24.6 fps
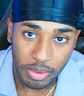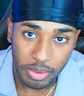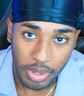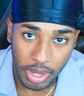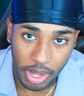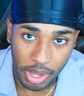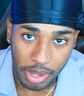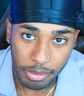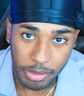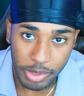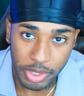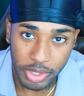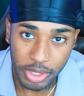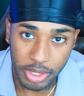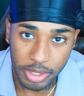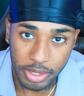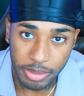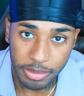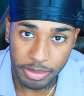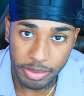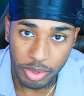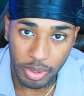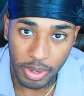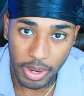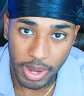Comment, share,
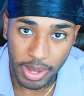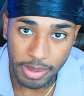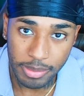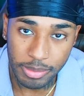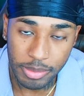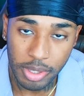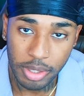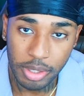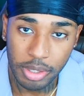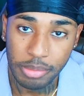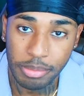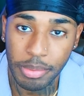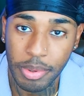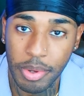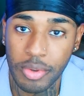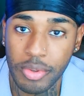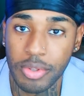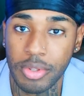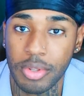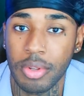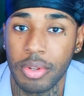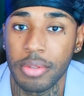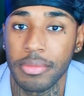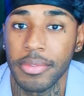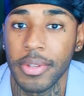subscribe, turn on post
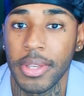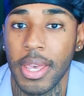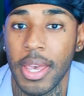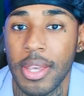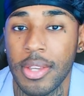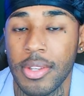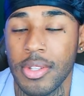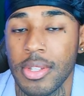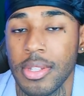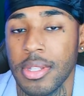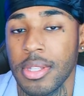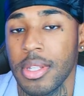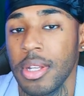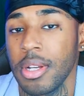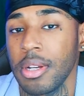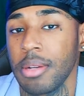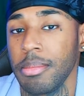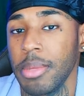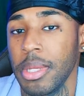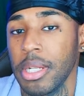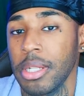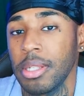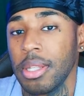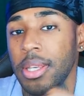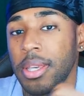notifications. DM me
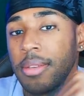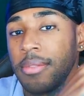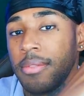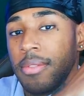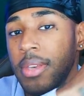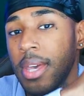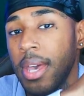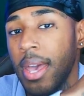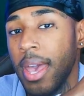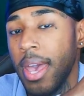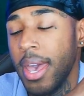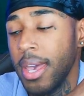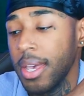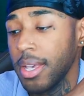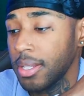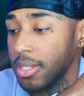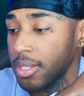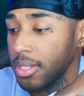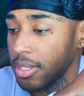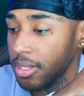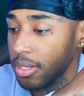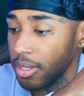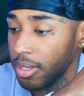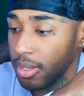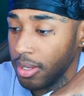the link via
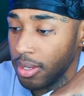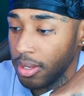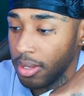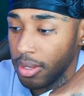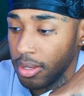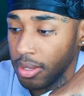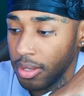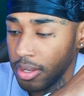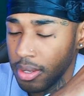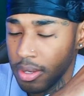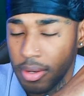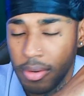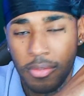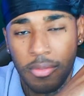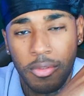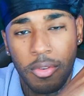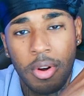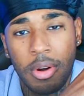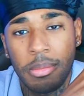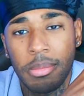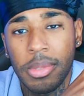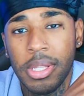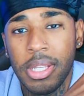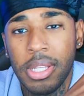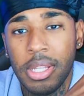X,
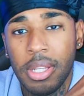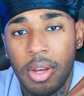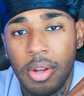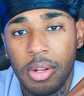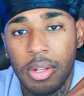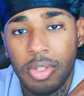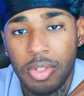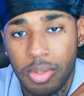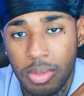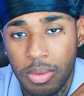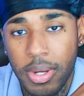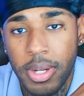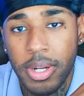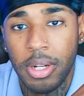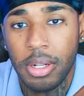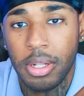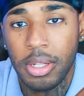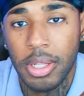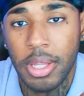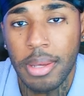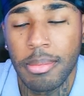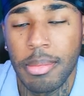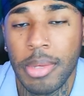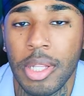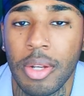formerly known as Twitter.
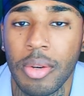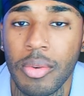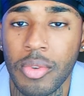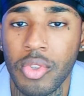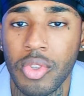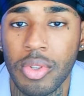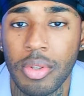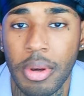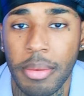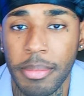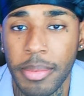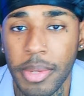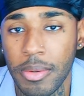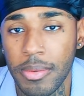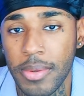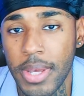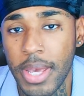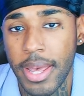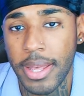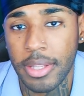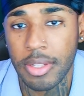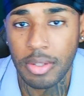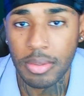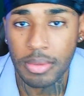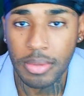Let me know what you want me to
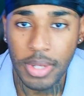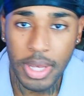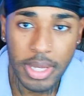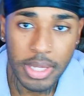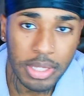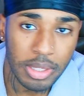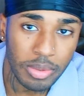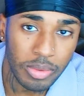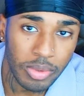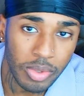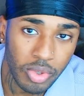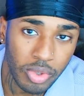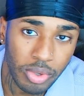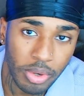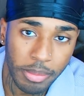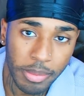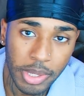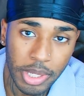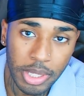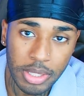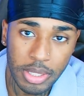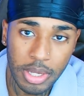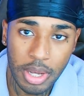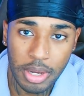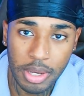react to next or what you want me
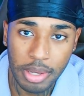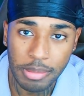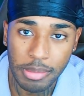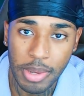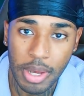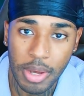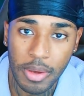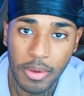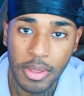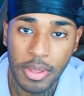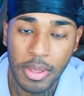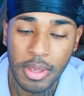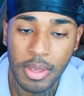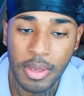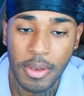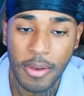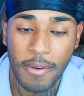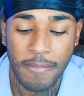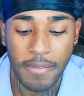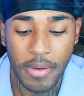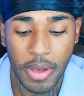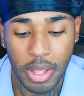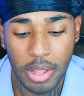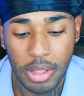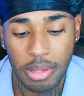to talk about.
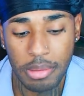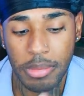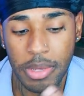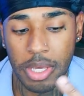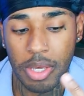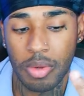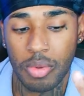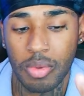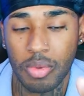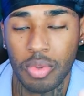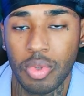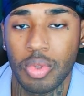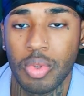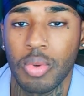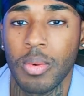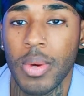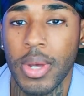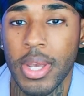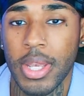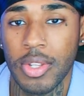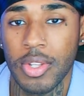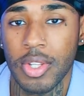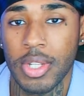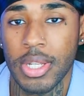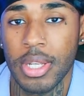Follow me on
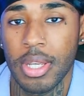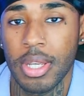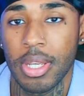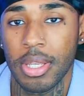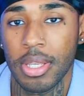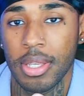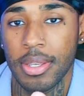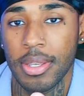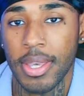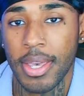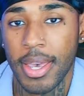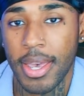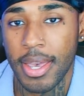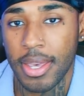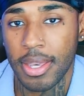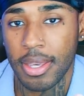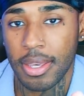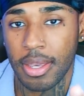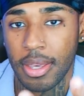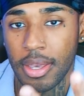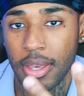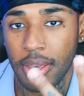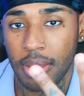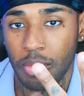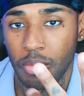Twitch, Kick,
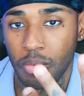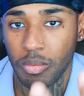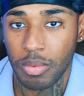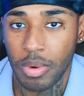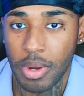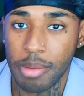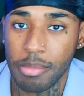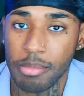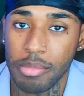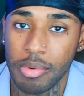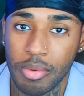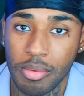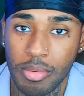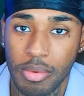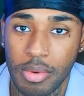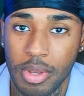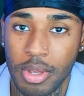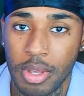and Rumble.